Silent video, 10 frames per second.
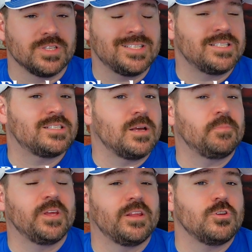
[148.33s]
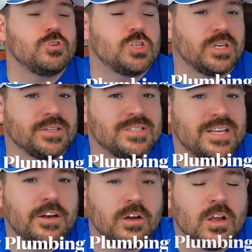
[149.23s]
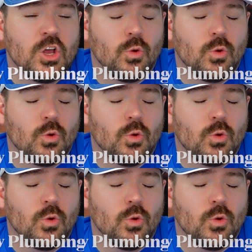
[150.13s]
This is something that you should consider